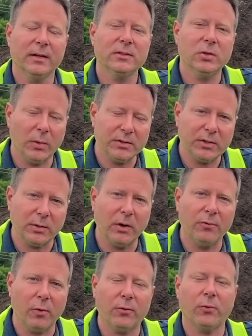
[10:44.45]

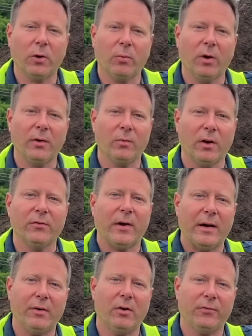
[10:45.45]

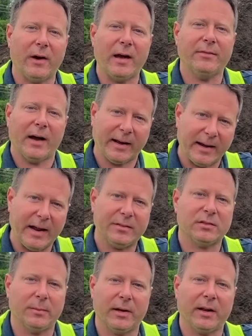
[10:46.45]
210-441-1505. I can have
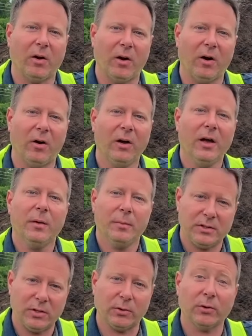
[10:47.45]
somebody haul
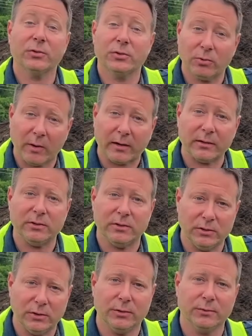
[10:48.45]
material directly to
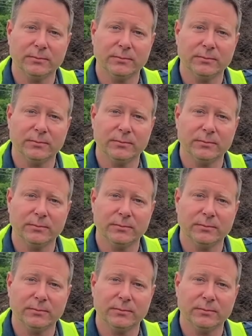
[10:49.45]
you.